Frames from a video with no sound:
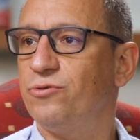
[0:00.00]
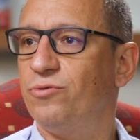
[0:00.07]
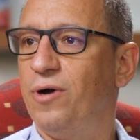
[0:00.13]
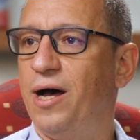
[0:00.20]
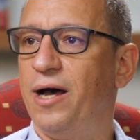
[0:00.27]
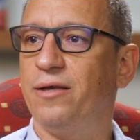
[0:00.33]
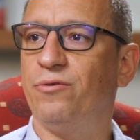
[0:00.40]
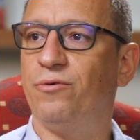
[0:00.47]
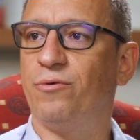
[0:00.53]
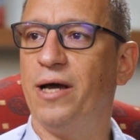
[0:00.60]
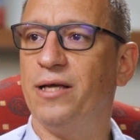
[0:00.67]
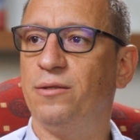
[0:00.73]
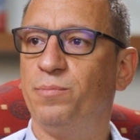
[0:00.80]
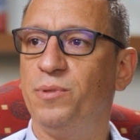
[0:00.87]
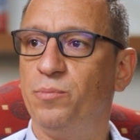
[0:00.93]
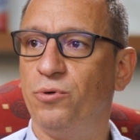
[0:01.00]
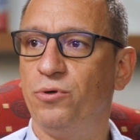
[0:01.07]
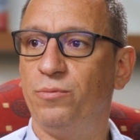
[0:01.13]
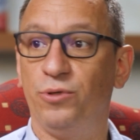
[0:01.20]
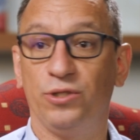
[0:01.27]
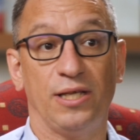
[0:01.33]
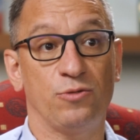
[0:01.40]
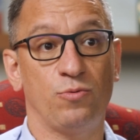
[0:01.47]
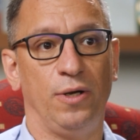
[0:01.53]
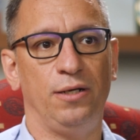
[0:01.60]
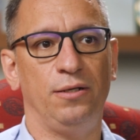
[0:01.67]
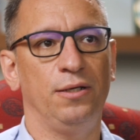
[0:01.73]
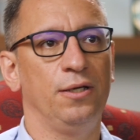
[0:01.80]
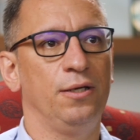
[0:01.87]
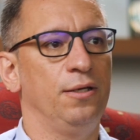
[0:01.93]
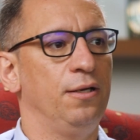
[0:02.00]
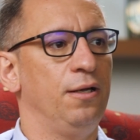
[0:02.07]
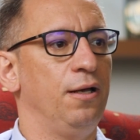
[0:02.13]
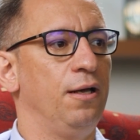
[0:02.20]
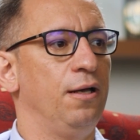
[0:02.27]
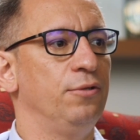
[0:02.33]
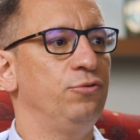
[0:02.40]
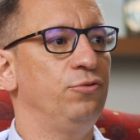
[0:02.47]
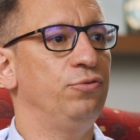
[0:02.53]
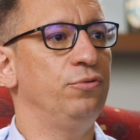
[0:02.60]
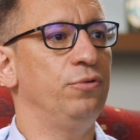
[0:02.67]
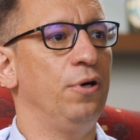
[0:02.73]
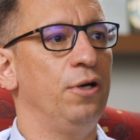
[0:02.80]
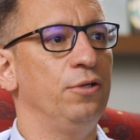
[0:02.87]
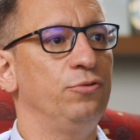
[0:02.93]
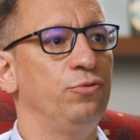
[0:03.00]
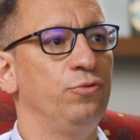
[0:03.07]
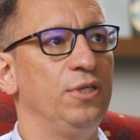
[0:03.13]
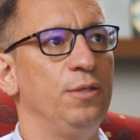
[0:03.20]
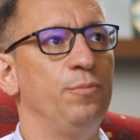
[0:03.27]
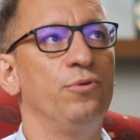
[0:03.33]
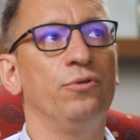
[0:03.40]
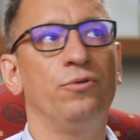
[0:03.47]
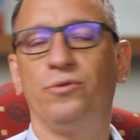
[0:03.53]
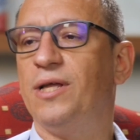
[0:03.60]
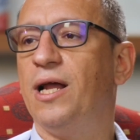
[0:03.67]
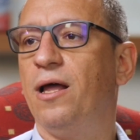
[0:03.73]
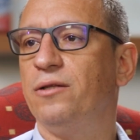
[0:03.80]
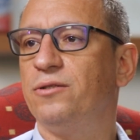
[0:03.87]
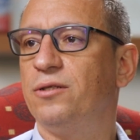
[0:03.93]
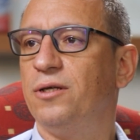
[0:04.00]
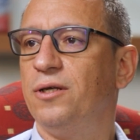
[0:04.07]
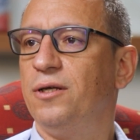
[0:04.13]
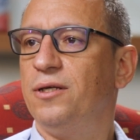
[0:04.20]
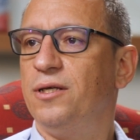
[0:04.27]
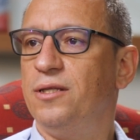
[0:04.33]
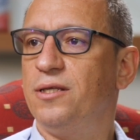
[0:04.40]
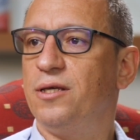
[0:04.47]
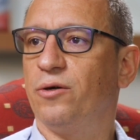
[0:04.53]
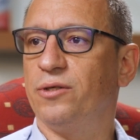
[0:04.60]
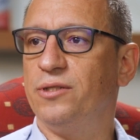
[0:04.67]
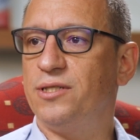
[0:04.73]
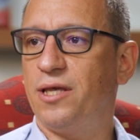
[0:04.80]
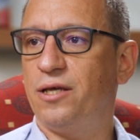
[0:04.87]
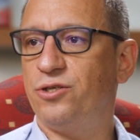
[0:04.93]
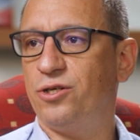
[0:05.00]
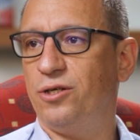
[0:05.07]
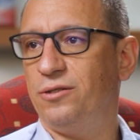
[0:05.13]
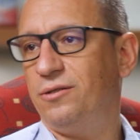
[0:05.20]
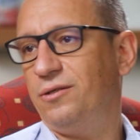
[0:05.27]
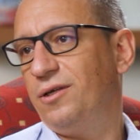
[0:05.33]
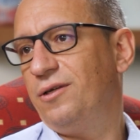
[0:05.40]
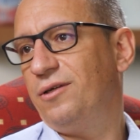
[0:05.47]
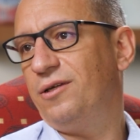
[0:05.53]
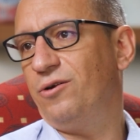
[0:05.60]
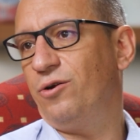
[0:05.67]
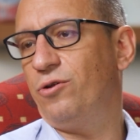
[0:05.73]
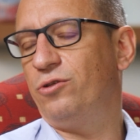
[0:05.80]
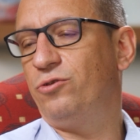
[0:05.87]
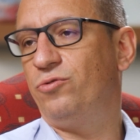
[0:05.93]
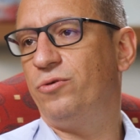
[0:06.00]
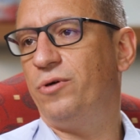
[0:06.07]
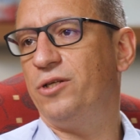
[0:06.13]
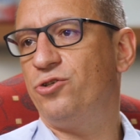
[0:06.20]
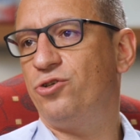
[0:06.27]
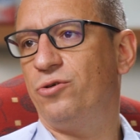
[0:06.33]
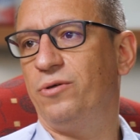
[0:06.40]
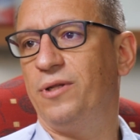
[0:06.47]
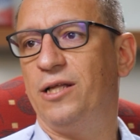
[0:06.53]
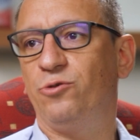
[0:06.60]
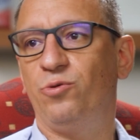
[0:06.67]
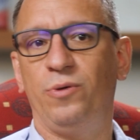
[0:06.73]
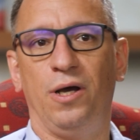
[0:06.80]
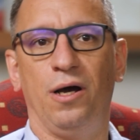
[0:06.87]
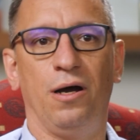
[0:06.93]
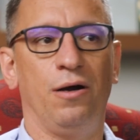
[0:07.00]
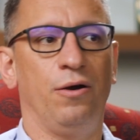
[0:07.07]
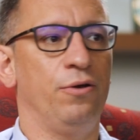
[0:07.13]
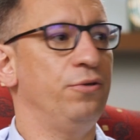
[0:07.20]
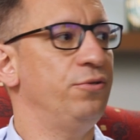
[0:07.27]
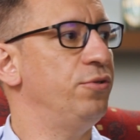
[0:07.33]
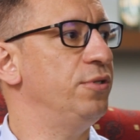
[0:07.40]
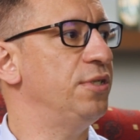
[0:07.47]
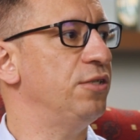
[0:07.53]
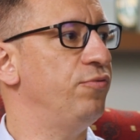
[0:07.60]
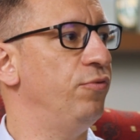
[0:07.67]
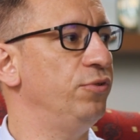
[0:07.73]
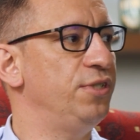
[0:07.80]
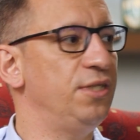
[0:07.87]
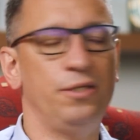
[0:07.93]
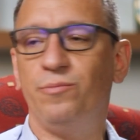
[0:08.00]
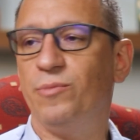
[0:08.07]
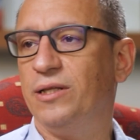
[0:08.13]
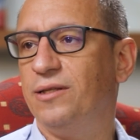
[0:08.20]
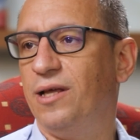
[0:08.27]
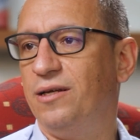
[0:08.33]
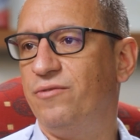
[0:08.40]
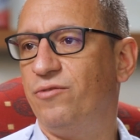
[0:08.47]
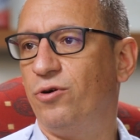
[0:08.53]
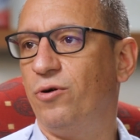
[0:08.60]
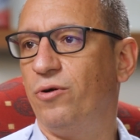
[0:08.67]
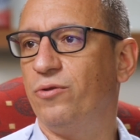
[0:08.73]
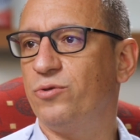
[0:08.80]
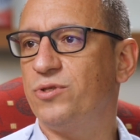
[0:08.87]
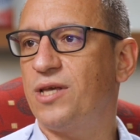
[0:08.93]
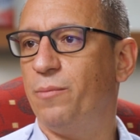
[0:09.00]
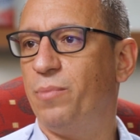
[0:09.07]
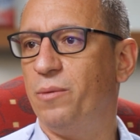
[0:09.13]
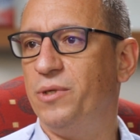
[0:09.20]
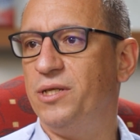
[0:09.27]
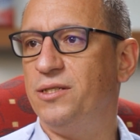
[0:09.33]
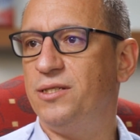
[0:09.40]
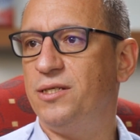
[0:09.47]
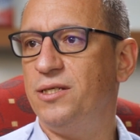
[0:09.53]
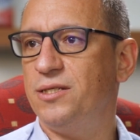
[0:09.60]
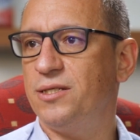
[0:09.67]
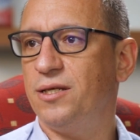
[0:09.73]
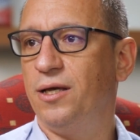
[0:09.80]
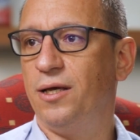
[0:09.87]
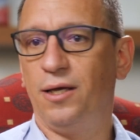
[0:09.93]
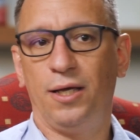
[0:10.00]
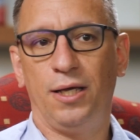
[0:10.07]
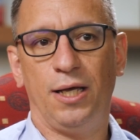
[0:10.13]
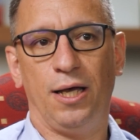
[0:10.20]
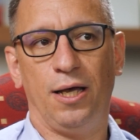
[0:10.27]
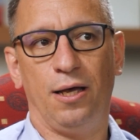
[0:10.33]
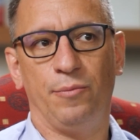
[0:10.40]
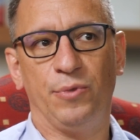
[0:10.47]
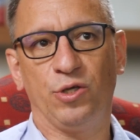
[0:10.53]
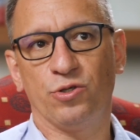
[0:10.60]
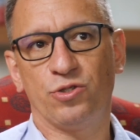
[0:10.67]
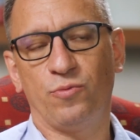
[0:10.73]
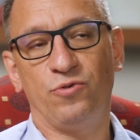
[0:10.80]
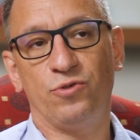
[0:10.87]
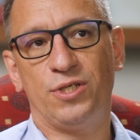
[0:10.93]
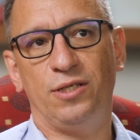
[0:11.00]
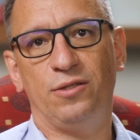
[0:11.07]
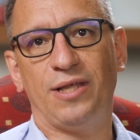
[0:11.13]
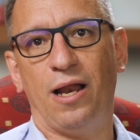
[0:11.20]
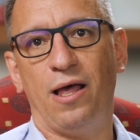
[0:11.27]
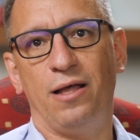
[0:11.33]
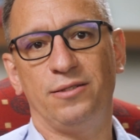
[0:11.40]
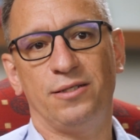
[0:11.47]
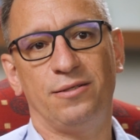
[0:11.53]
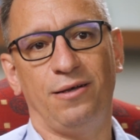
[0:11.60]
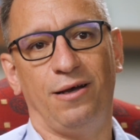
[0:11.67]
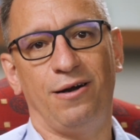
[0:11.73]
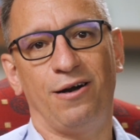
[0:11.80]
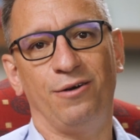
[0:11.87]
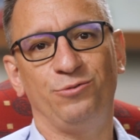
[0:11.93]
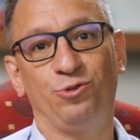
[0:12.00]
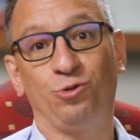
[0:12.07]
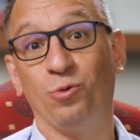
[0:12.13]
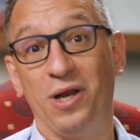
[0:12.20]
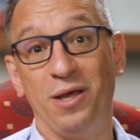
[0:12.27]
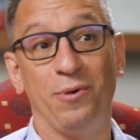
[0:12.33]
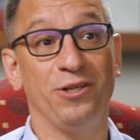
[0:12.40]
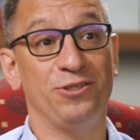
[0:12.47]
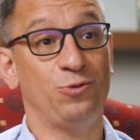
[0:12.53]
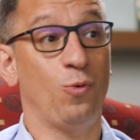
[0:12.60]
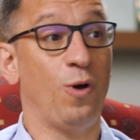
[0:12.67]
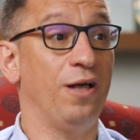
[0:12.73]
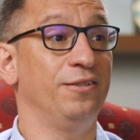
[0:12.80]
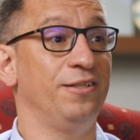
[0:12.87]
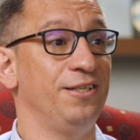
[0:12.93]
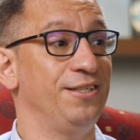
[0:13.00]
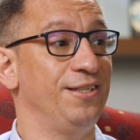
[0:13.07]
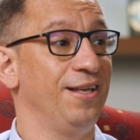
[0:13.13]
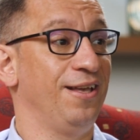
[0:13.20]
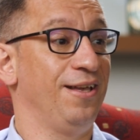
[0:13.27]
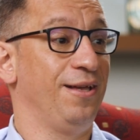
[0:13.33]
to hire the right people, but as well to keep the talent in the organization in order to ensure that we are a successful team and deliver on those capabilities. Because obviously talents are two elements. One is